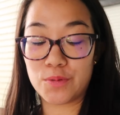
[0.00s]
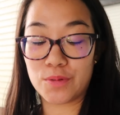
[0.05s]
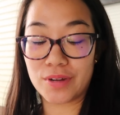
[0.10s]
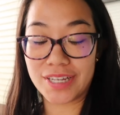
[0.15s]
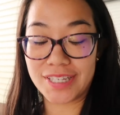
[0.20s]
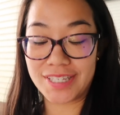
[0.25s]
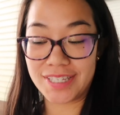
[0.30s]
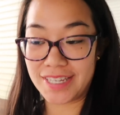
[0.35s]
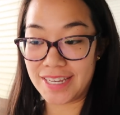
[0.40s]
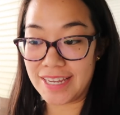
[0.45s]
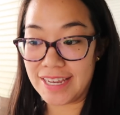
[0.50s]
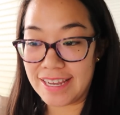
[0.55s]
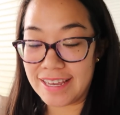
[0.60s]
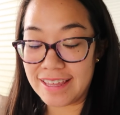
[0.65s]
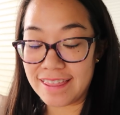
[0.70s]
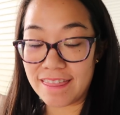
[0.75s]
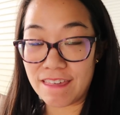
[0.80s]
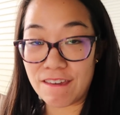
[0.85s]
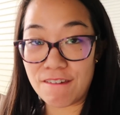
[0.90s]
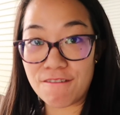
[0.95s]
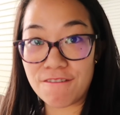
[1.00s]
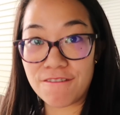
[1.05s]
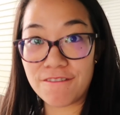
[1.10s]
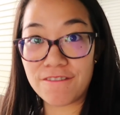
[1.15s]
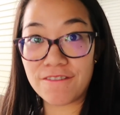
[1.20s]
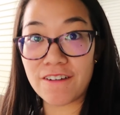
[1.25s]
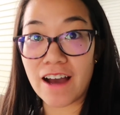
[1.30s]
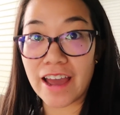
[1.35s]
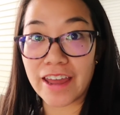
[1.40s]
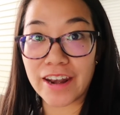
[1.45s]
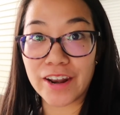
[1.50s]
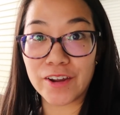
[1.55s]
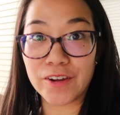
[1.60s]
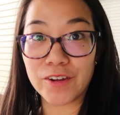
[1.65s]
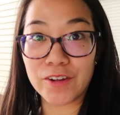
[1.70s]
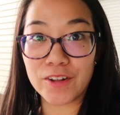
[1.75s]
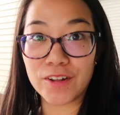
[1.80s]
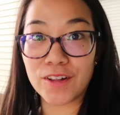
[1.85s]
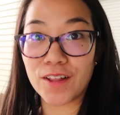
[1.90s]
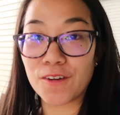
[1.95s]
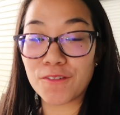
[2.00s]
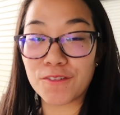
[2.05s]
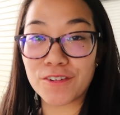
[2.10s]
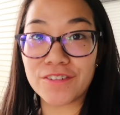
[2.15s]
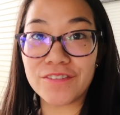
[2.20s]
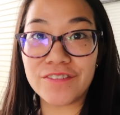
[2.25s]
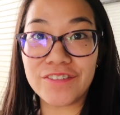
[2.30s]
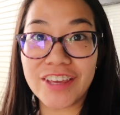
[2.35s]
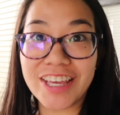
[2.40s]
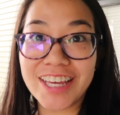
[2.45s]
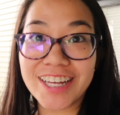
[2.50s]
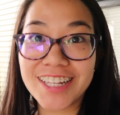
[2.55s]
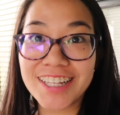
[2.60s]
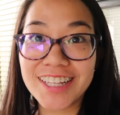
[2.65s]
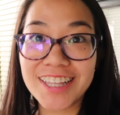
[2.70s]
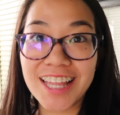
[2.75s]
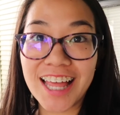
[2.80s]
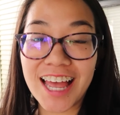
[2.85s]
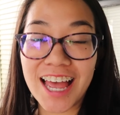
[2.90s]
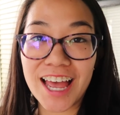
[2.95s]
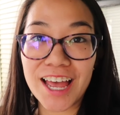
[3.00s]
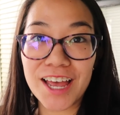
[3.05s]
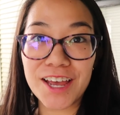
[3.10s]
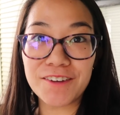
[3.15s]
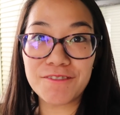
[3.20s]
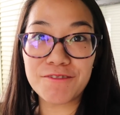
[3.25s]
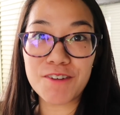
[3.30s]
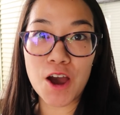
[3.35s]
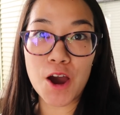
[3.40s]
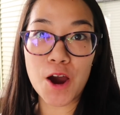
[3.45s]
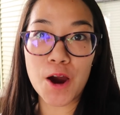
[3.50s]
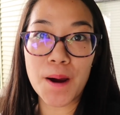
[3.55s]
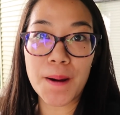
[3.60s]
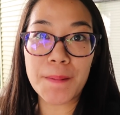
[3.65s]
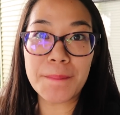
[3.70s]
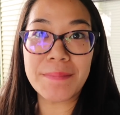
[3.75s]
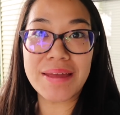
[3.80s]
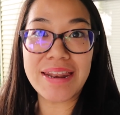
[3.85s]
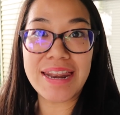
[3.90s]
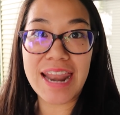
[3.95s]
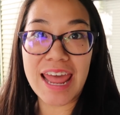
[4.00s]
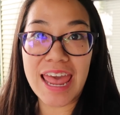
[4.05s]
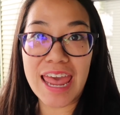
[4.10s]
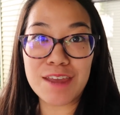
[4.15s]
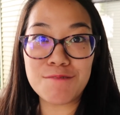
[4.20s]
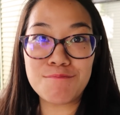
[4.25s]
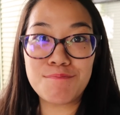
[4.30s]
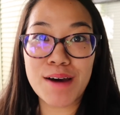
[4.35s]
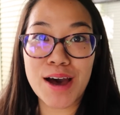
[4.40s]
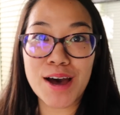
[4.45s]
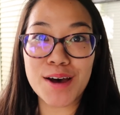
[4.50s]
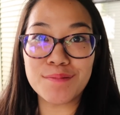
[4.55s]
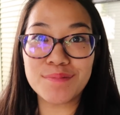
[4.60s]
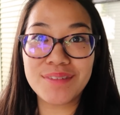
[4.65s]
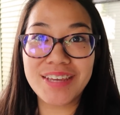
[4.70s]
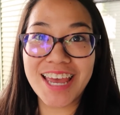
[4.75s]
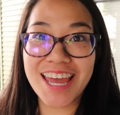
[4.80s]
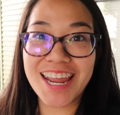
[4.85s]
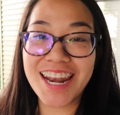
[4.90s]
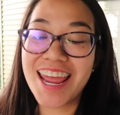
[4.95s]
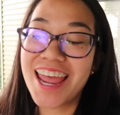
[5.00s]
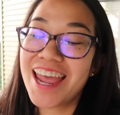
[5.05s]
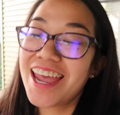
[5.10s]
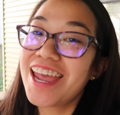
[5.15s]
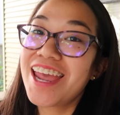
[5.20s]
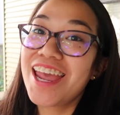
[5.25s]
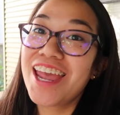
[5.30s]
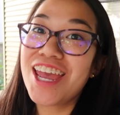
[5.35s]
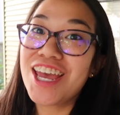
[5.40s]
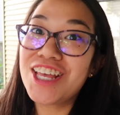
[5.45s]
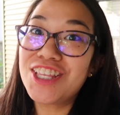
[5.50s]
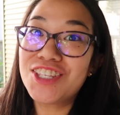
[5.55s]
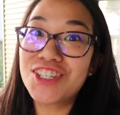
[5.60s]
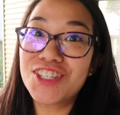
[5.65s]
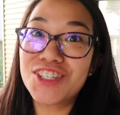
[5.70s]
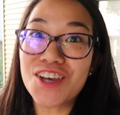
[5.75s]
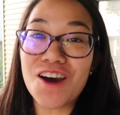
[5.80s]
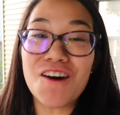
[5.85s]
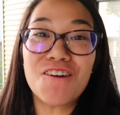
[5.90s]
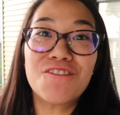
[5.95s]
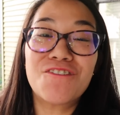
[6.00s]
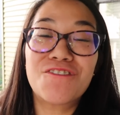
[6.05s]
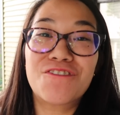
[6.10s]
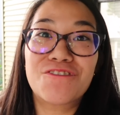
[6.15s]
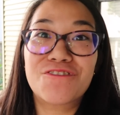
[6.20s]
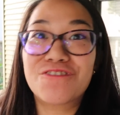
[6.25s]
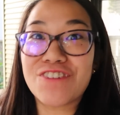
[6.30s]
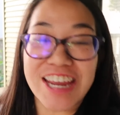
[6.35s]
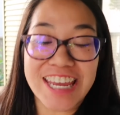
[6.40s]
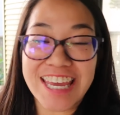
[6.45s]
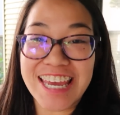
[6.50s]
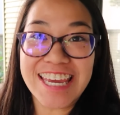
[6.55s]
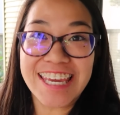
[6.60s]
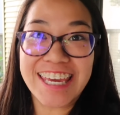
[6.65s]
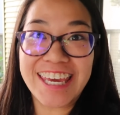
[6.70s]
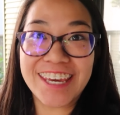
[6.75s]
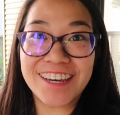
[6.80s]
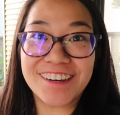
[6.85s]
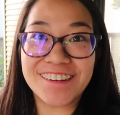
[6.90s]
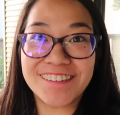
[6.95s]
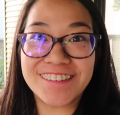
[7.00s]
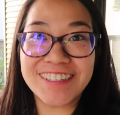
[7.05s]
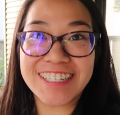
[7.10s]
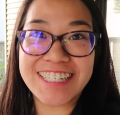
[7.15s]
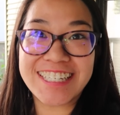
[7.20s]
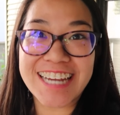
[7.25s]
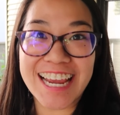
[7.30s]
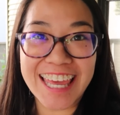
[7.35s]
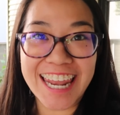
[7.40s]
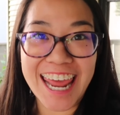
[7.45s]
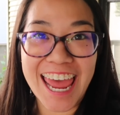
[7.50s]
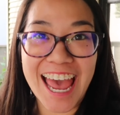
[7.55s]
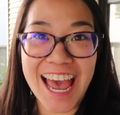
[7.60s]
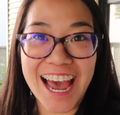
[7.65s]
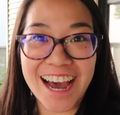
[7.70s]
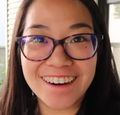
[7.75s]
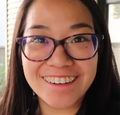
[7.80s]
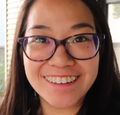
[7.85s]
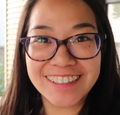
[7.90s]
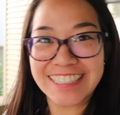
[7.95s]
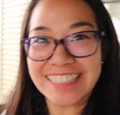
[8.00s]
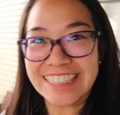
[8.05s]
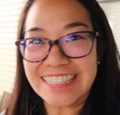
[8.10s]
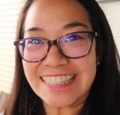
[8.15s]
you want to see the final reveal of our Mene pumpkin? It's so freaking cute! Check it out!